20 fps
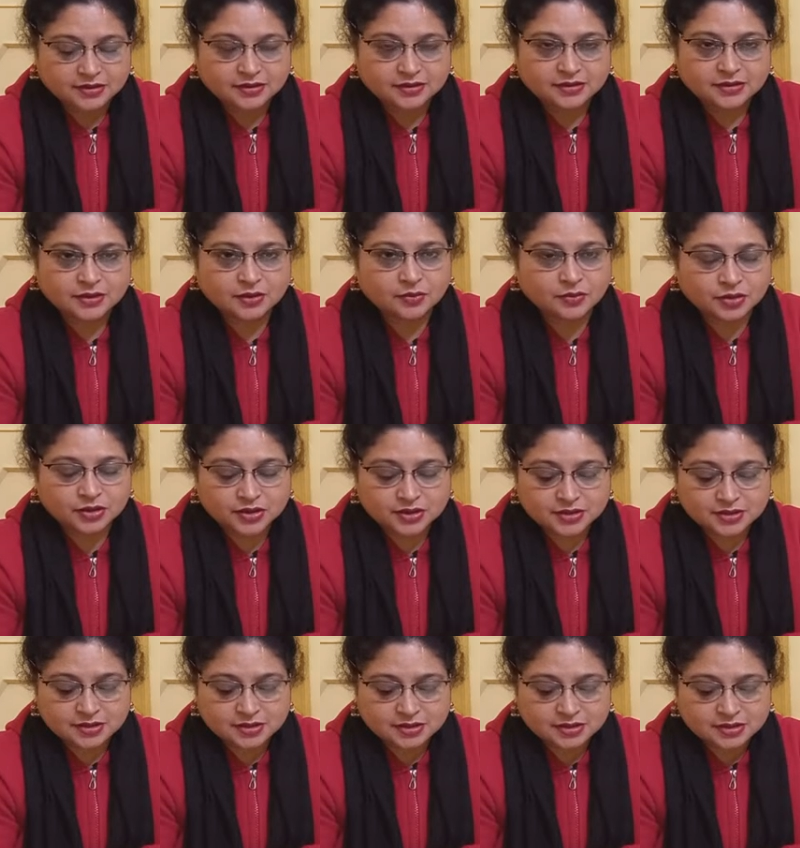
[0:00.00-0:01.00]
Now, what is
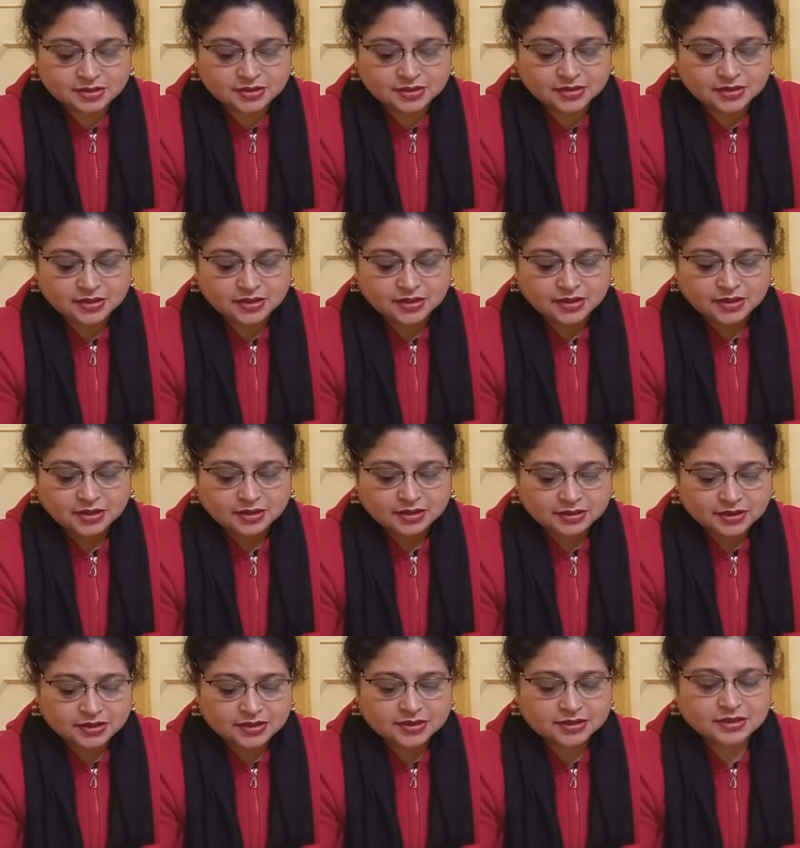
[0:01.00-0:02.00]
this?
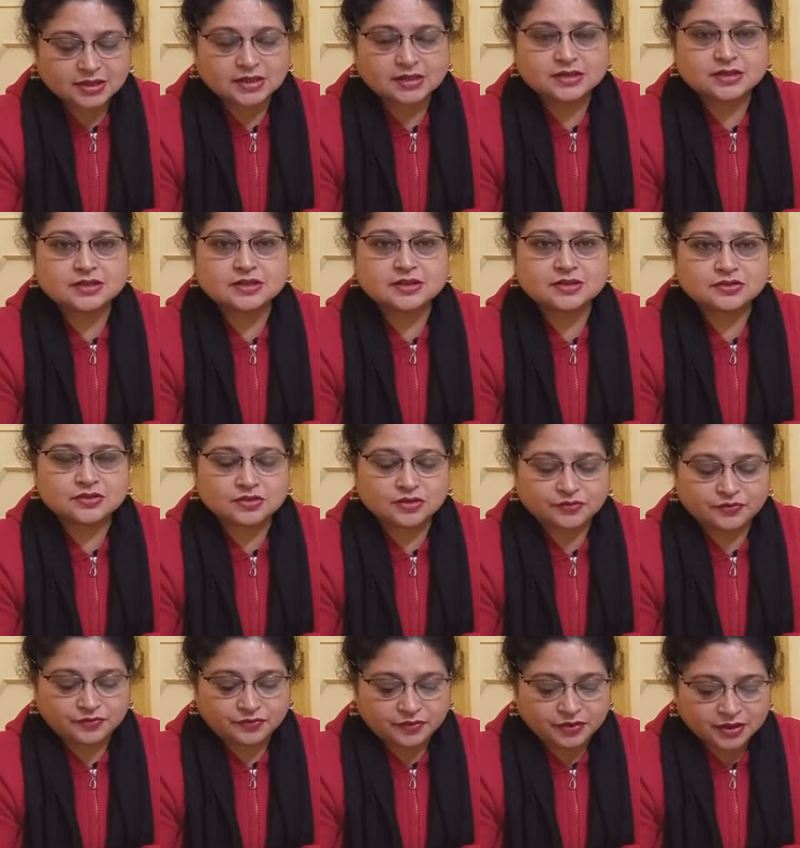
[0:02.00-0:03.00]
This consists
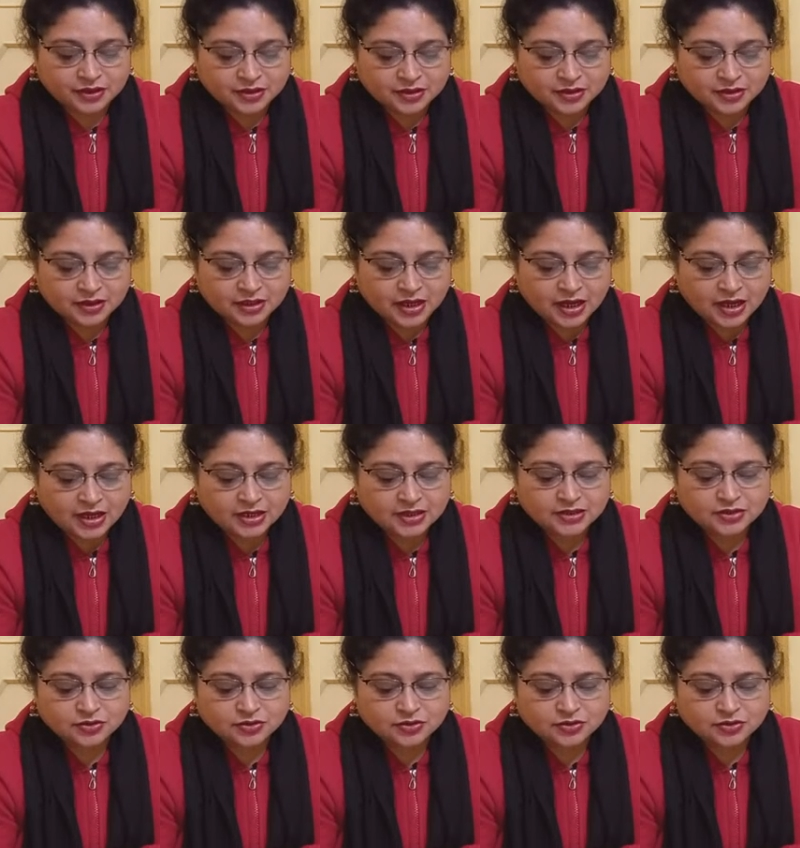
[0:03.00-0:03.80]
of a large,